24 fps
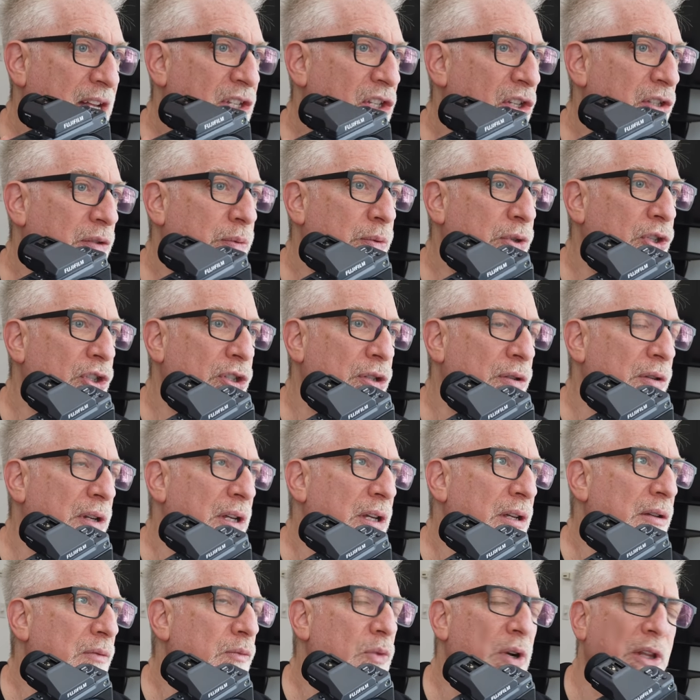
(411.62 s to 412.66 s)
I just was
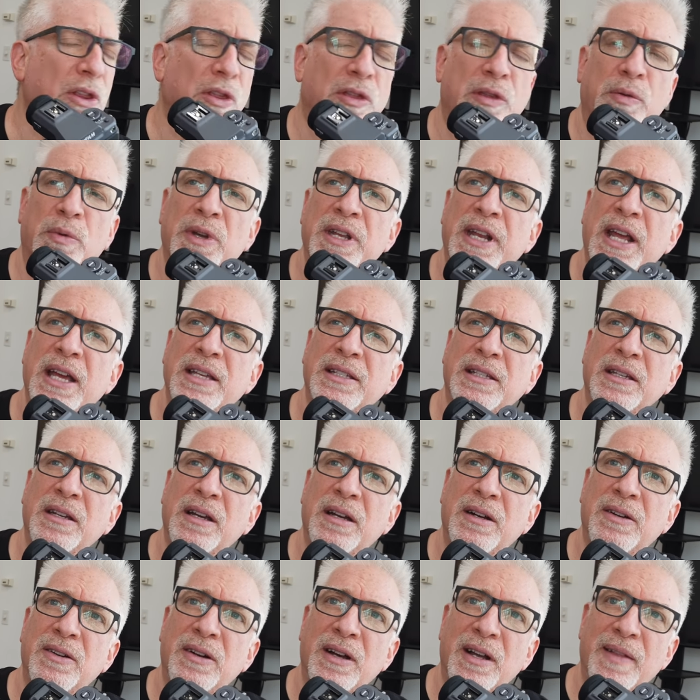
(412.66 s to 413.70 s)
shooting, what, three days
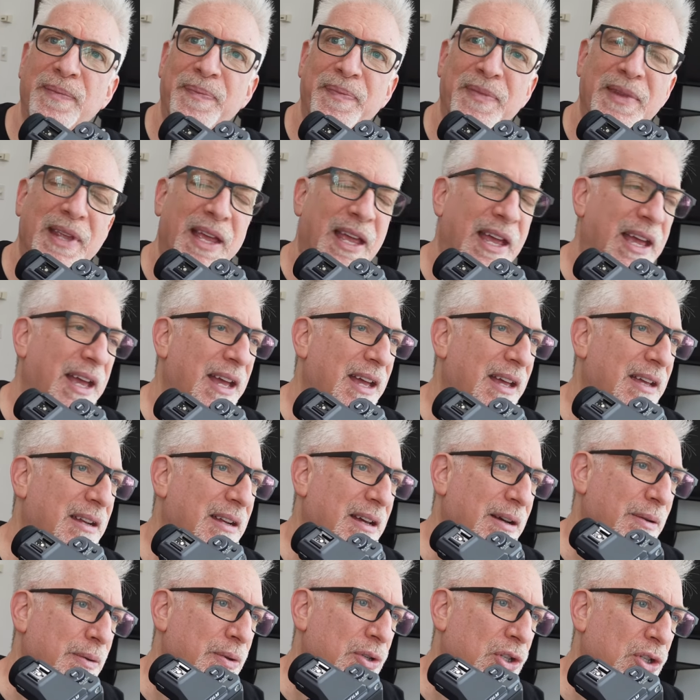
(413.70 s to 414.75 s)
ago?
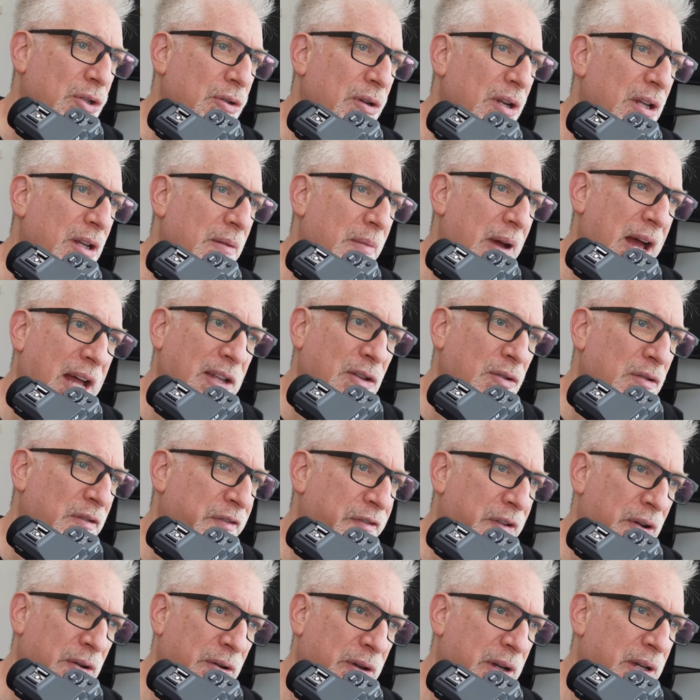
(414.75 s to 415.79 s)
and I was shooting manual
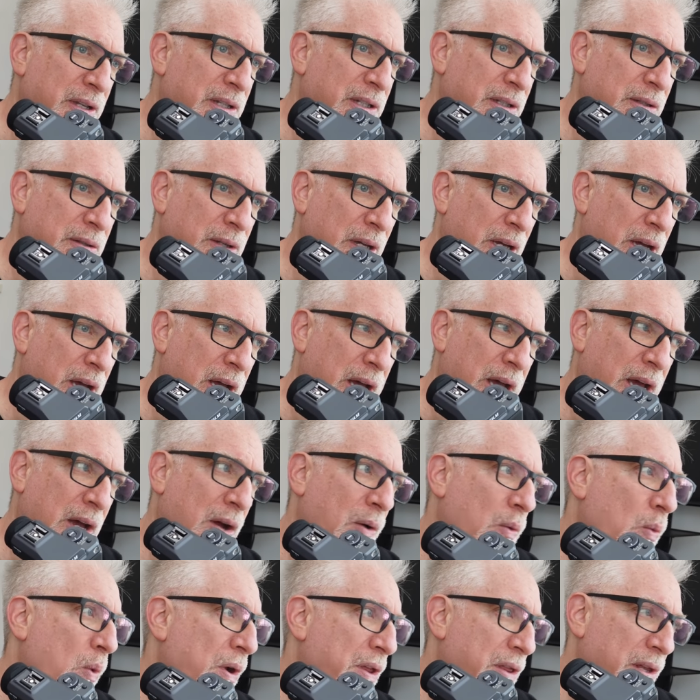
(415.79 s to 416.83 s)
focus
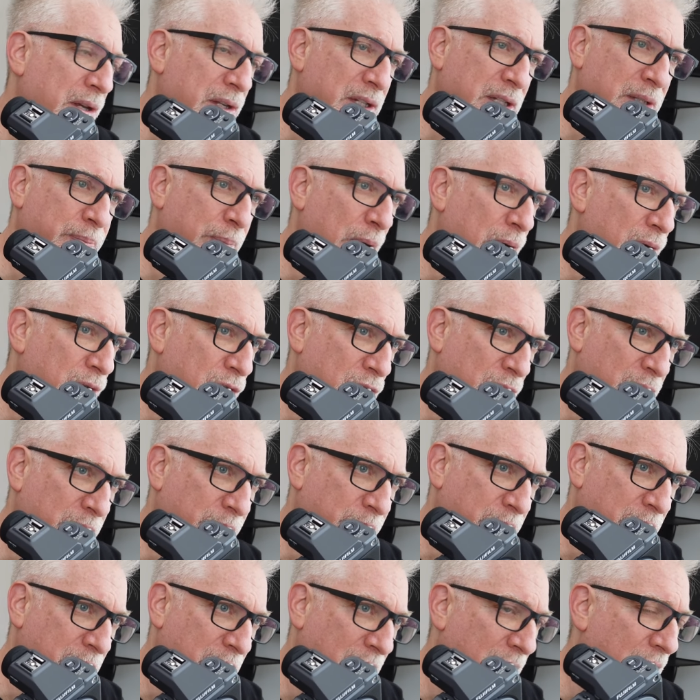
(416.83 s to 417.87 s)
uh, with exposure,
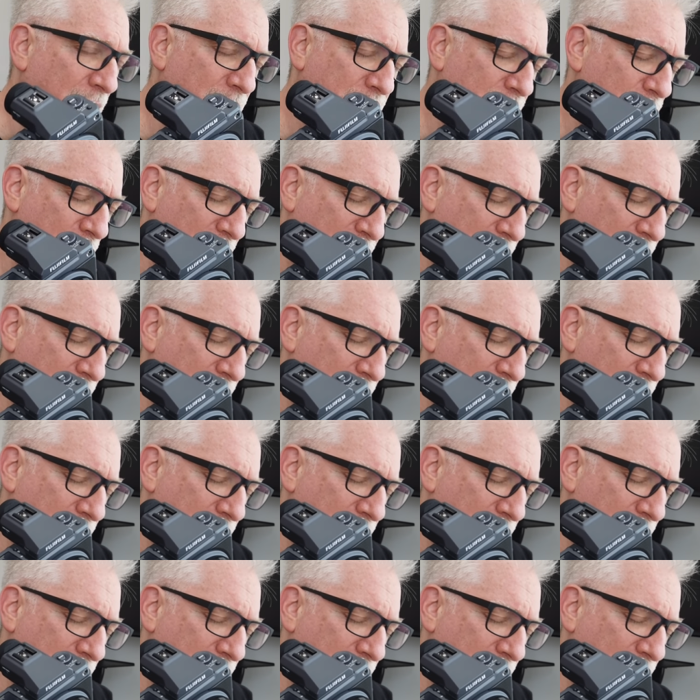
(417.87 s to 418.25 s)
you know,